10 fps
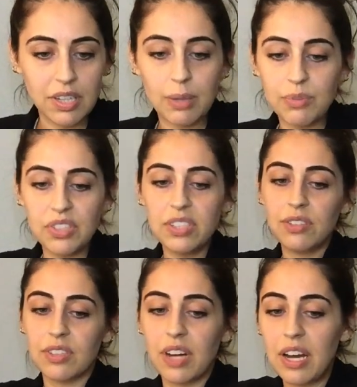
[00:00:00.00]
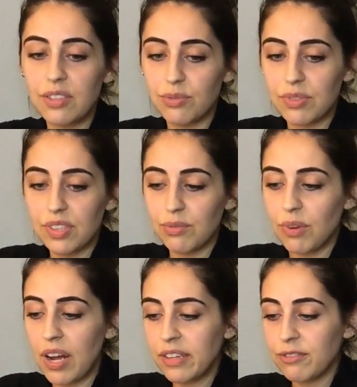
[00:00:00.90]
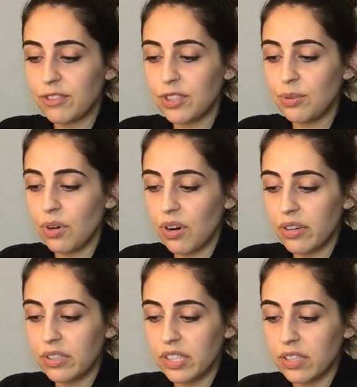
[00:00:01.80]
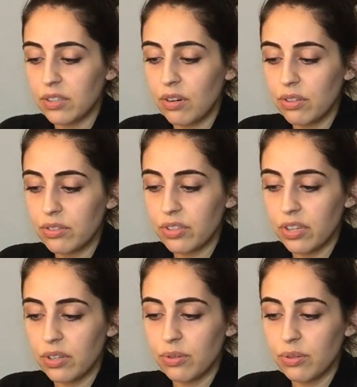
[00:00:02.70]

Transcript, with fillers: I'm seeing your guides really riding for you hard here also.